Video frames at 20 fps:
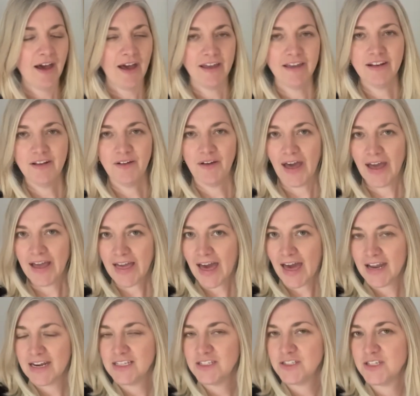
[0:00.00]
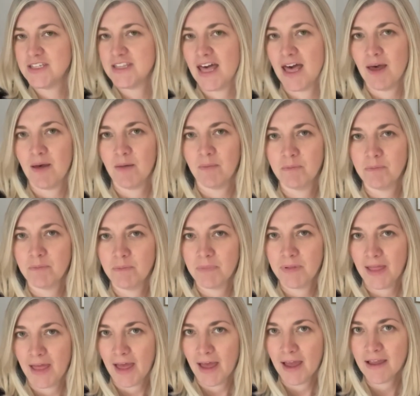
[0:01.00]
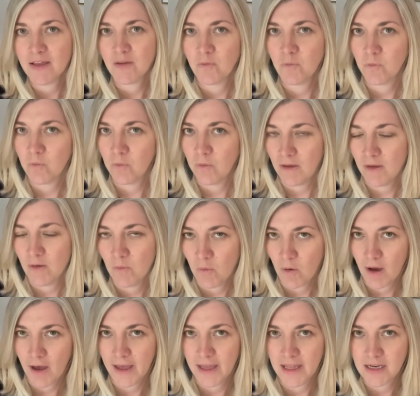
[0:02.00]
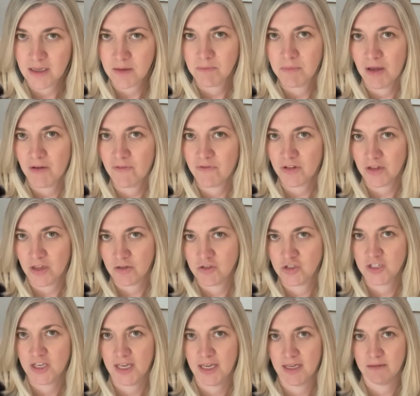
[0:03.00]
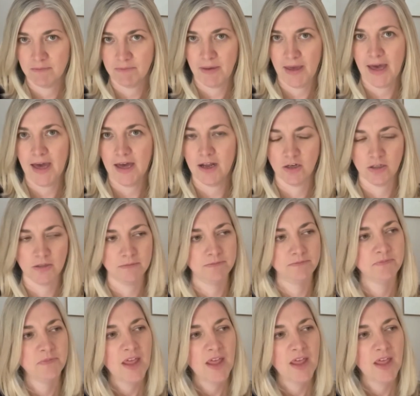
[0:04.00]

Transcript: I got into that black and white buffalo check pattern.